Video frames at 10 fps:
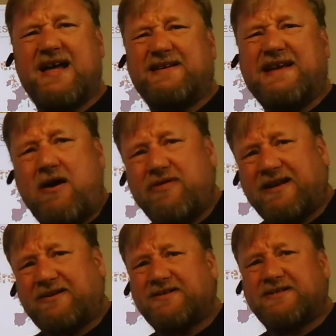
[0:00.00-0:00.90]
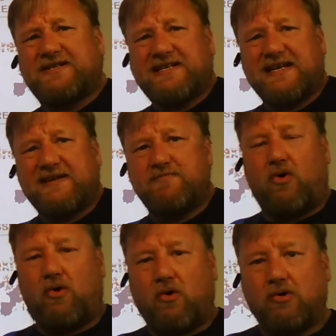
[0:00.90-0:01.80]
Now that doesn't seem
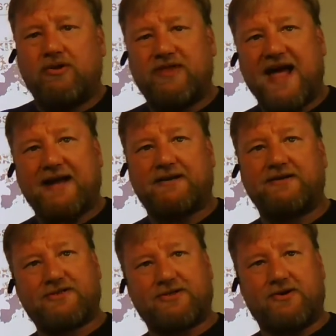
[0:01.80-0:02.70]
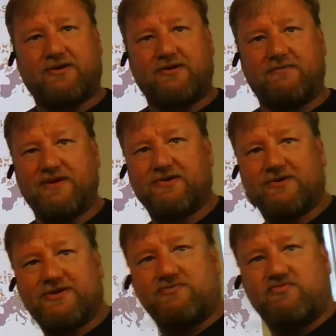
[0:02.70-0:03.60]
all that certain
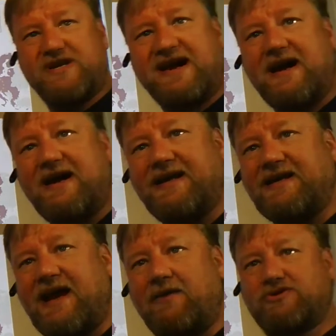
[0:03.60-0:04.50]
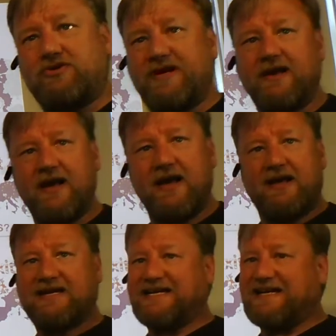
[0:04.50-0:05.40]
because we are encountering
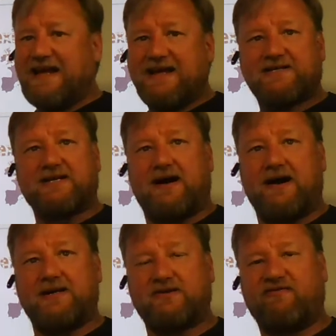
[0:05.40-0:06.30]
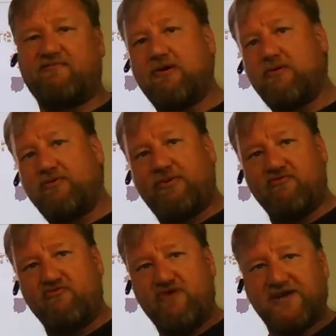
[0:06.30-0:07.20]
clear signs of both
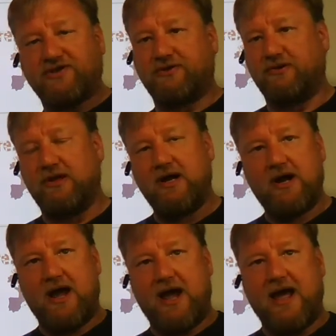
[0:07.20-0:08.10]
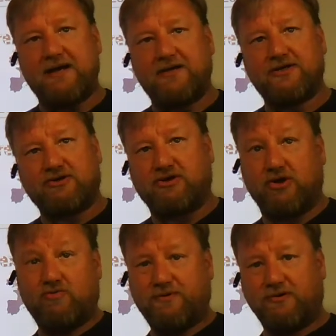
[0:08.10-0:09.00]
regional and
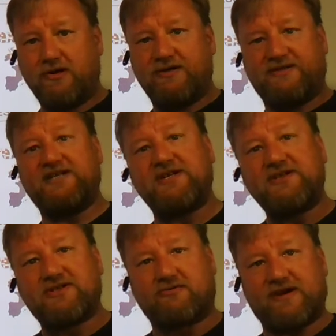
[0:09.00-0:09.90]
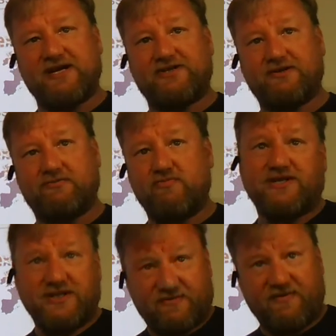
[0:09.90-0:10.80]
global disintegration, which
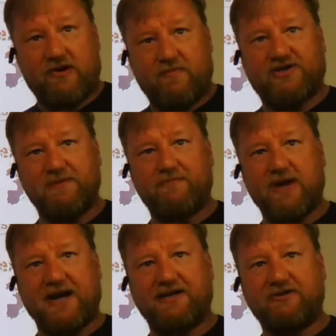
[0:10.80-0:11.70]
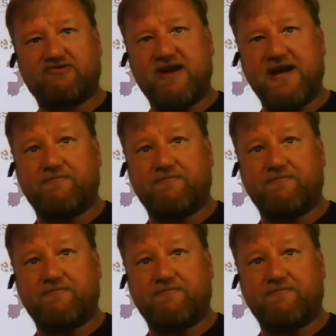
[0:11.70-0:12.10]
is very much impacting trade.